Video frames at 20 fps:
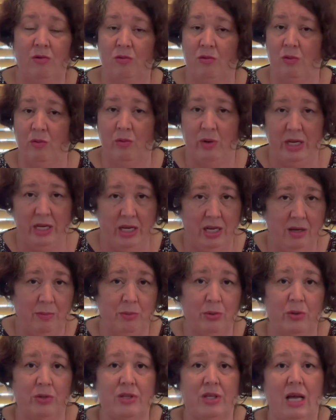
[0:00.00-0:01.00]
reading a
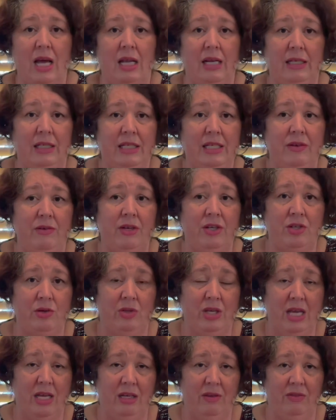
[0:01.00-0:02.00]
book silently until
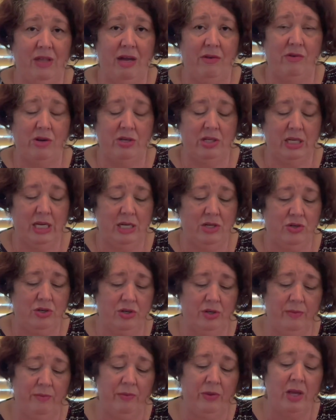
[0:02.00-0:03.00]
the end of that
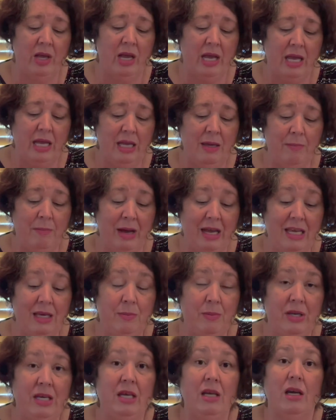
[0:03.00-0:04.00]
rotation. It may
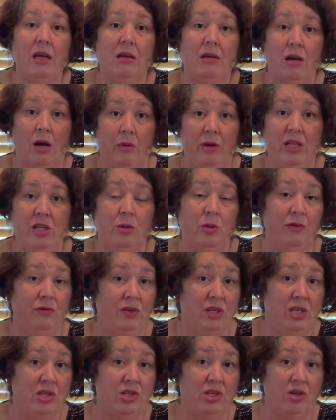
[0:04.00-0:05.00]
be going to a
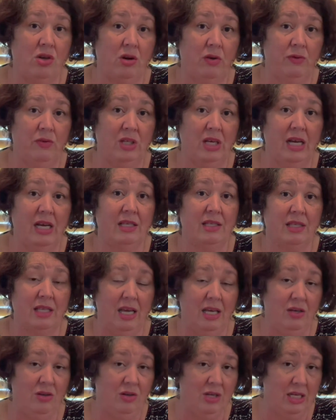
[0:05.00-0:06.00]
finishing off task
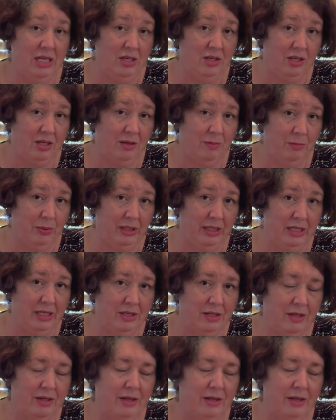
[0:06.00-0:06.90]
that you need to complete.